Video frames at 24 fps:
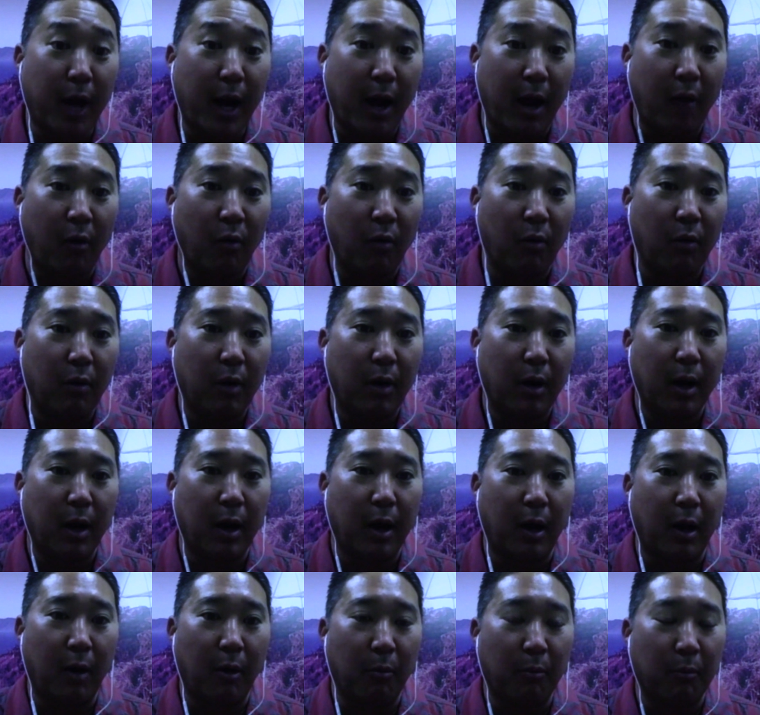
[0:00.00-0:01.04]
for now.
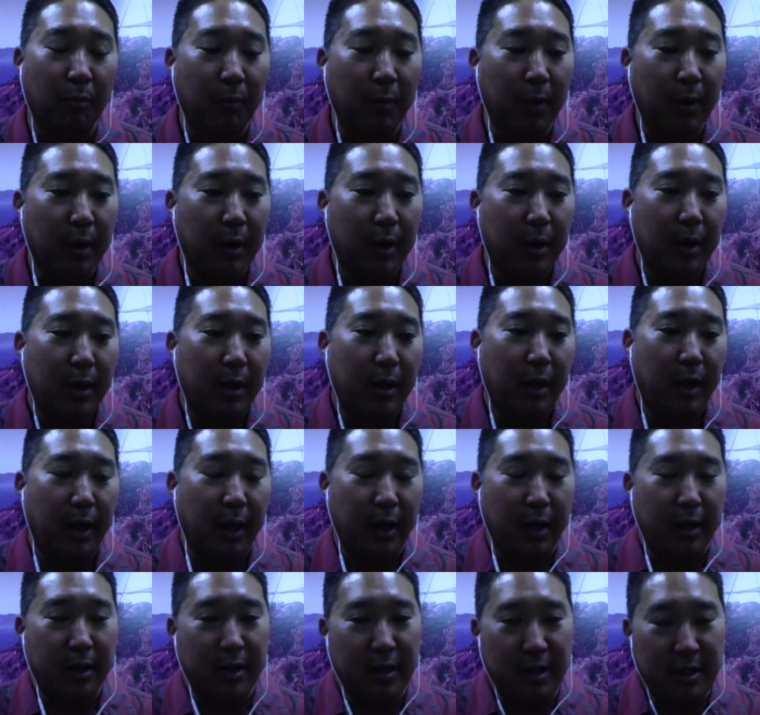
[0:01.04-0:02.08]

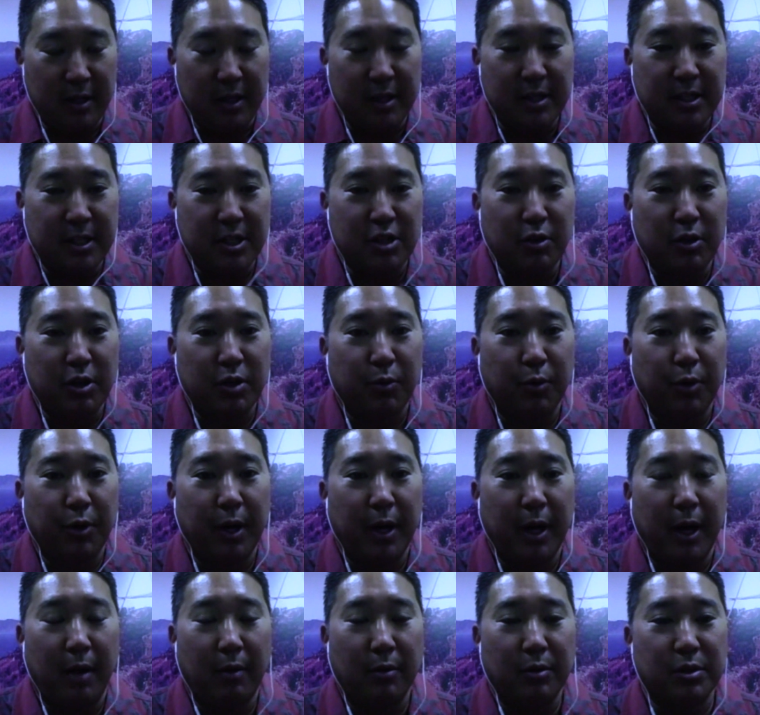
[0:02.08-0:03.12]
And in this situation
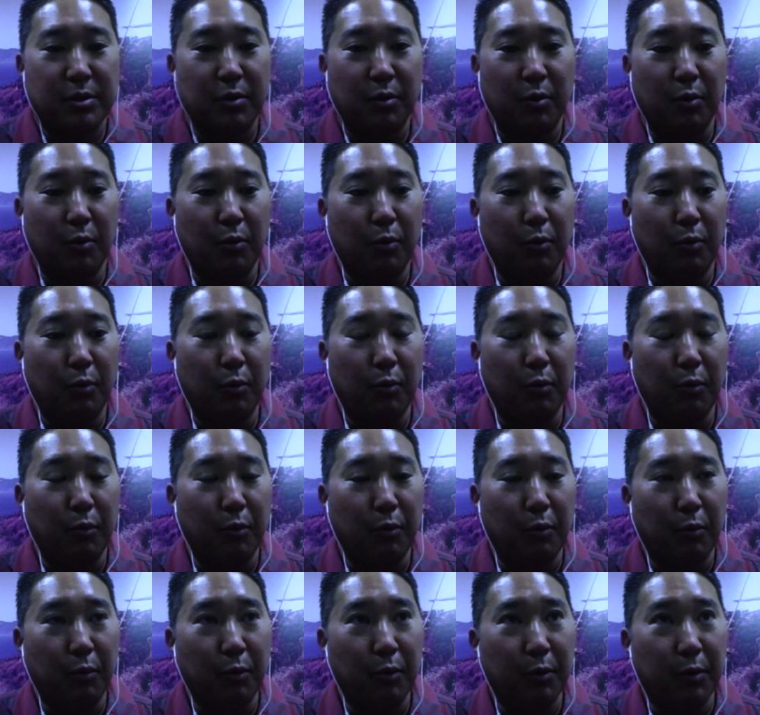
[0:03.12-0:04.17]
we're in now, so
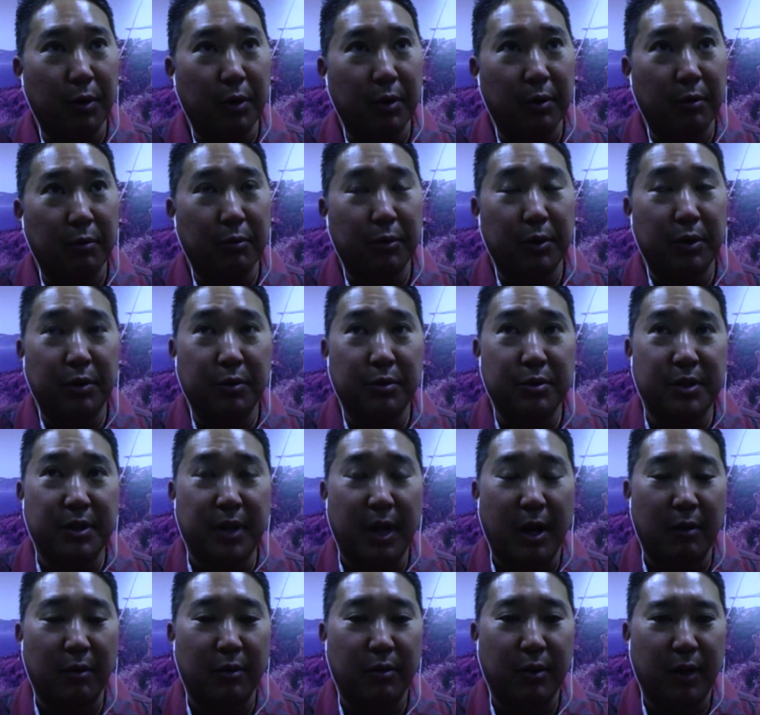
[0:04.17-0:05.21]
we're
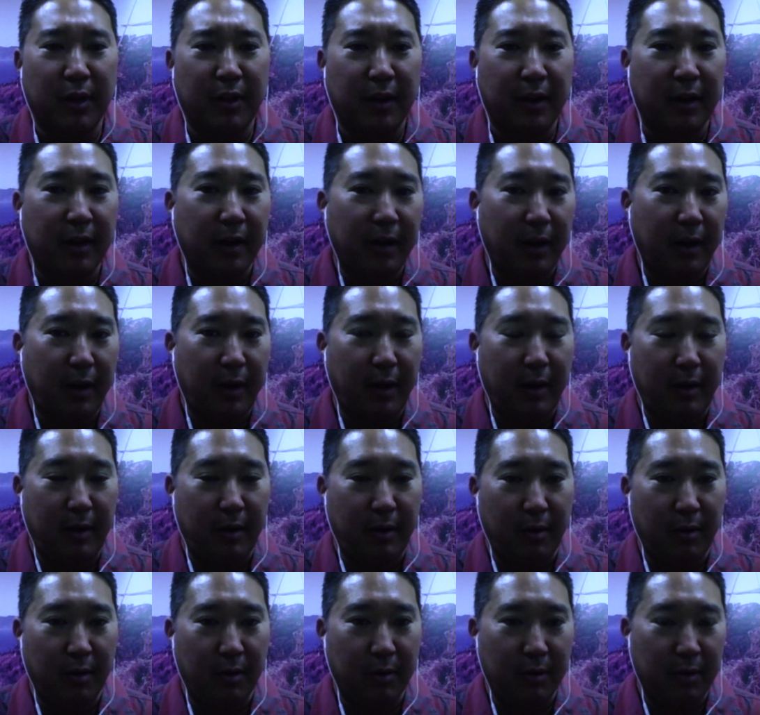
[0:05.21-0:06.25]
reduced down to, I think,
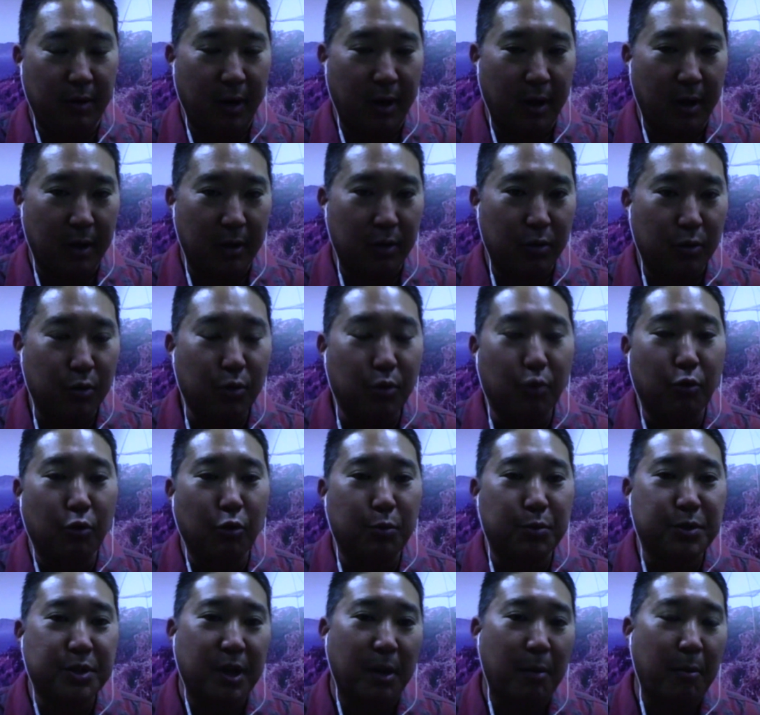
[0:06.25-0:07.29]
2
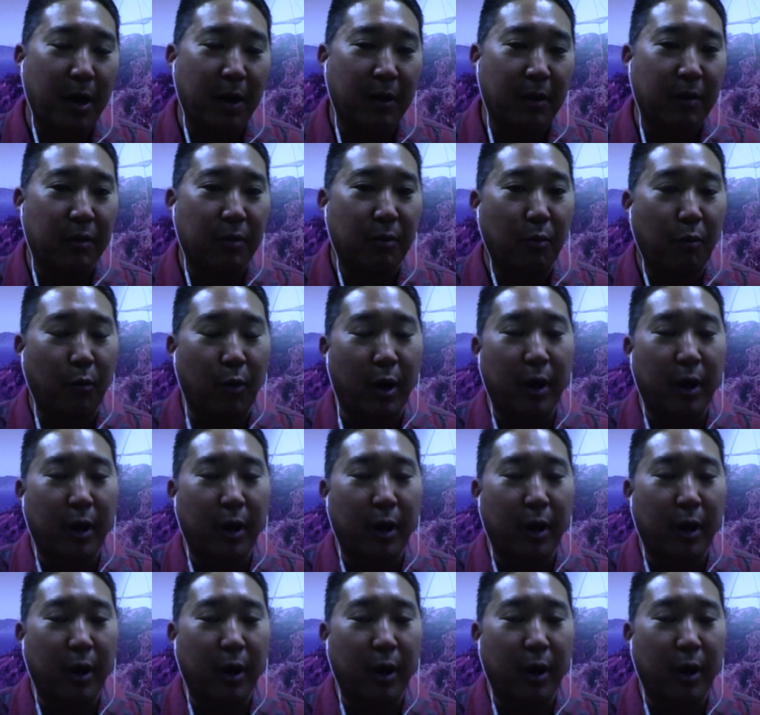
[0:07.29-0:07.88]
groups a month,